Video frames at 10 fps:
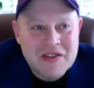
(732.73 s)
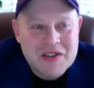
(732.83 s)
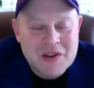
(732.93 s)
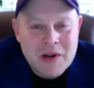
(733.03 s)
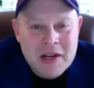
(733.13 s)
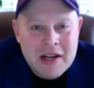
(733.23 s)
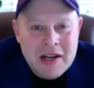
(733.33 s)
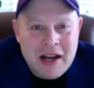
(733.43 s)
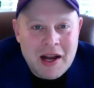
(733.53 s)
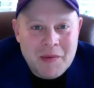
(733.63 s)
So
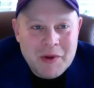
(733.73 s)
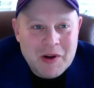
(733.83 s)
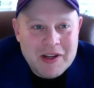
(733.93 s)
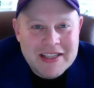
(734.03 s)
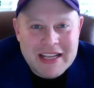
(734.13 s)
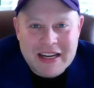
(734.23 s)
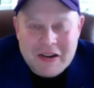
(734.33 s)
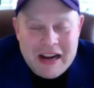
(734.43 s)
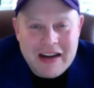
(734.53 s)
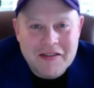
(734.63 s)
you know, let's get
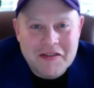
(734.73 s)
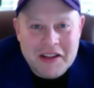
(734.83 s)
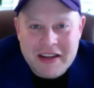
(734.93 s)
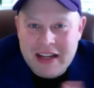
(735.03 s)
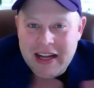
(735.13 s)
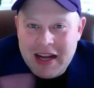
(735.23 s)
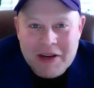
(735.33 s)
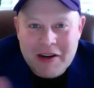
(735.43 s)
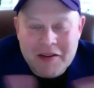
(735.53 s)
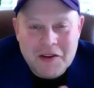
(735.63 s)
creative, and I'm
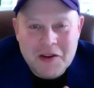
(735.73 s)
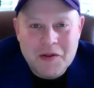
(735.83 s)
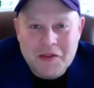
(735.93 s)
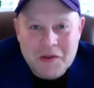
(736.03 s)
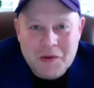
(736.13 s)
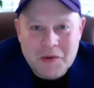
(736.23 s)
here for you if you